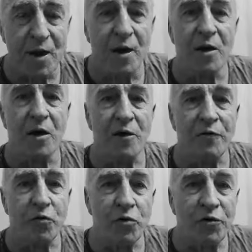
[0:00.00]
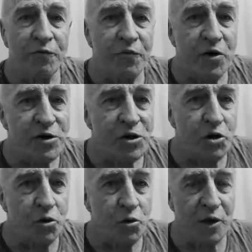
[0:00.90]
Now, if you got the first
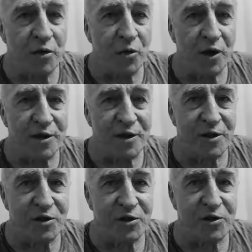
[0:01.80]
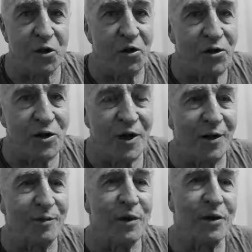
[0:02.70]
2 equalizations on
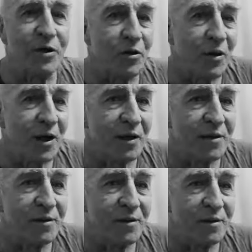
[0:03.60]
time and correct,